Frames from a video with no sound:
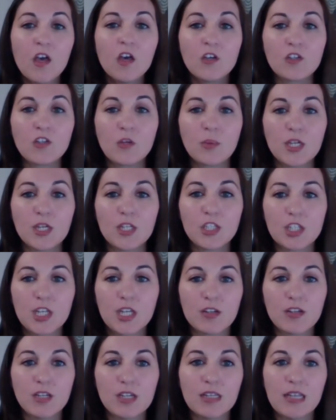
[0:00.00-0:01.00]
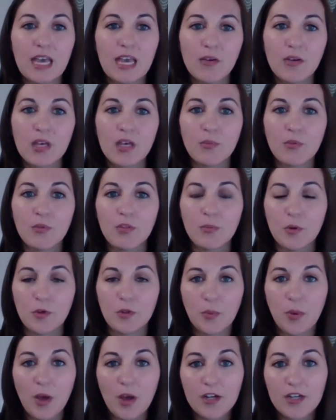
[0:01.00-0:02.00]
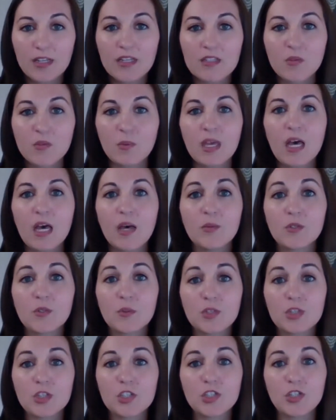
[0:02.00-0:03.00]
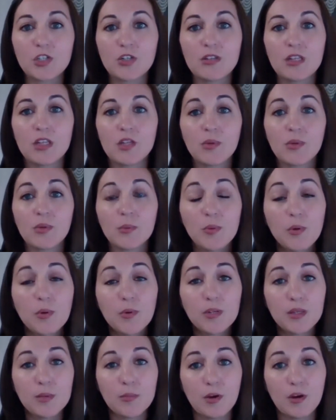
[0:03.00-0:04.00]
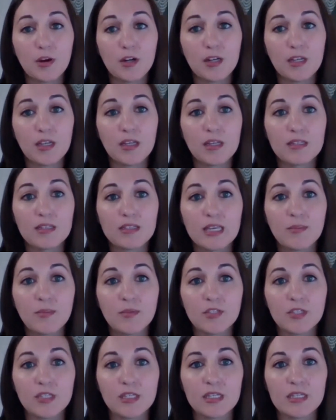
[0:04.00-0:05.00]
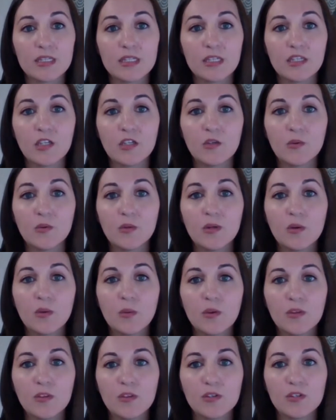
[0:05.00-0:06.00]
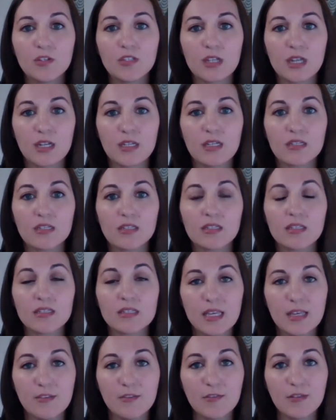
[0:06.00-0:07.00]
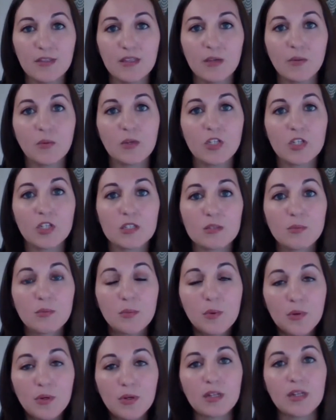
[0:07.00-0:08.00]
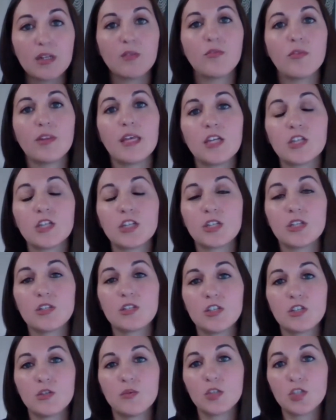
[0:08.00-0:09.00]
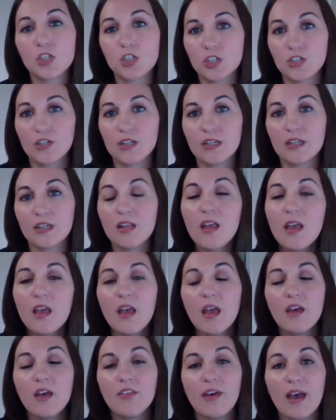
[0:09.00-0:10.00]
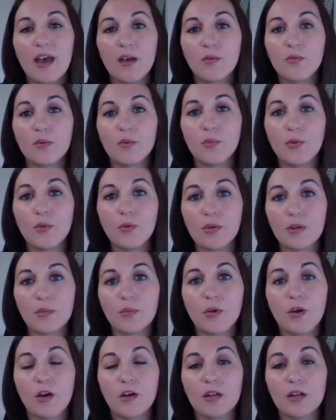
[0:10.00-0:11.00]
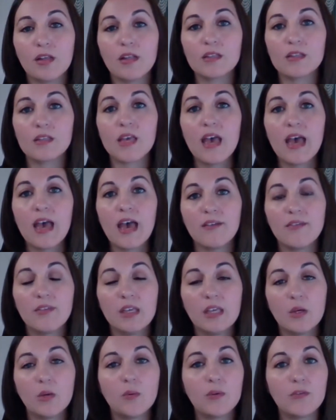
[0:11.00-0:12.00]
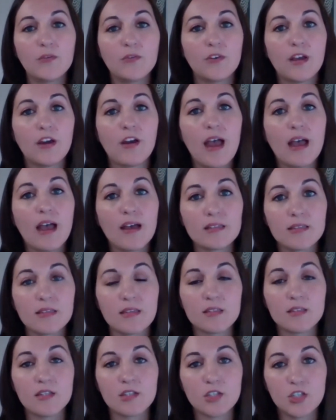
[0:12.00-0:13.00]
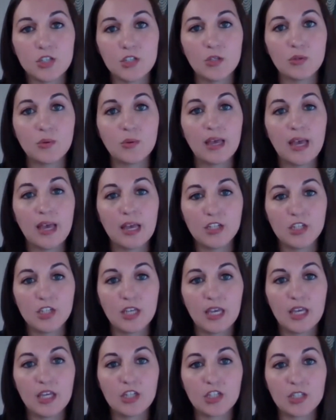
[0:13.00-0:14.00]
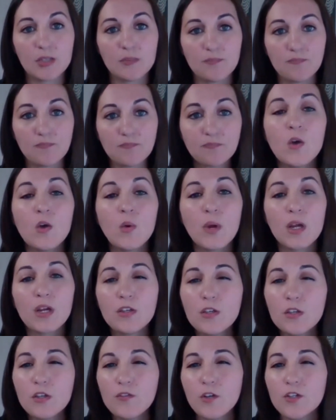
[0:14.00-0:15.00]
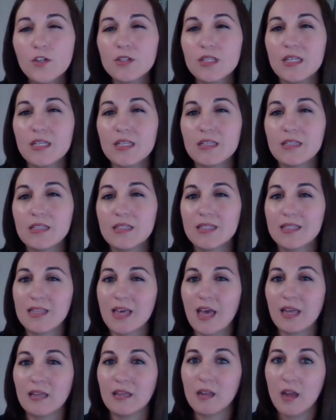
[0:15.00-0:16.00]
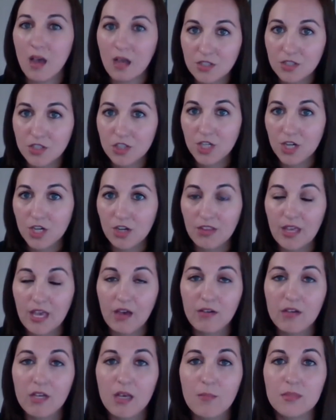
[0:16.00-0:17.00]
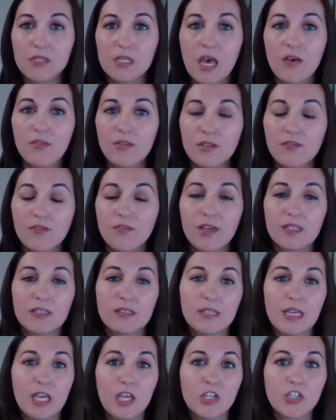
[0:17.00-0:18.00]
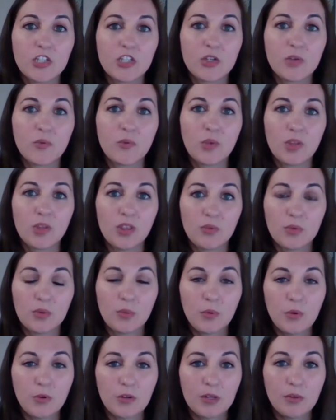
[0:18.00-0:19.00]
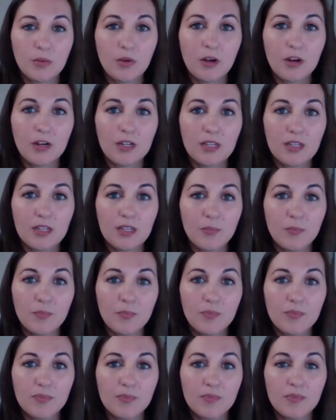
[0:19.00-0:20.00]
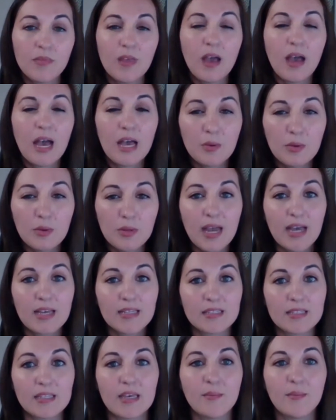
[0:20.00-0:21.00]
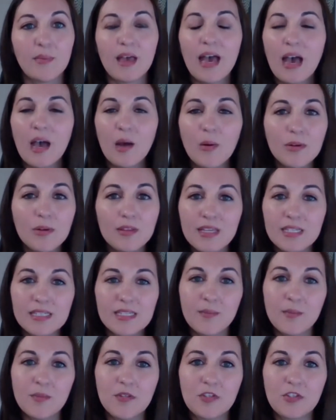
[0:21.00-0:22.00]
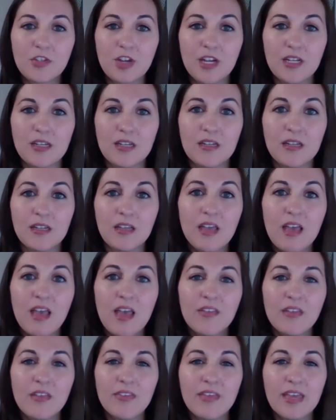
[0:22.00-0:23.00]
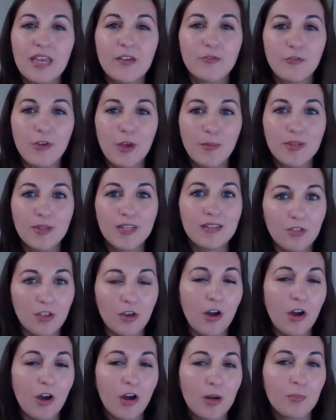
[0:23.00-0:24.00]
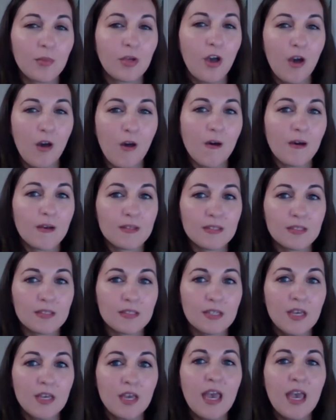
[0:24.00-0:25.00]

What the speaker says: So by sharing the outcome with both parties, we help to ensure that the reporting party is able to continue with their studies safely, which is important in relation to ensuring that reporting parties have equal and fair access to education. Where universities decide not to share the outcomes of an investigation with the reporting party, I would ask them, how are they demonstrating that they have remedied the harm caused?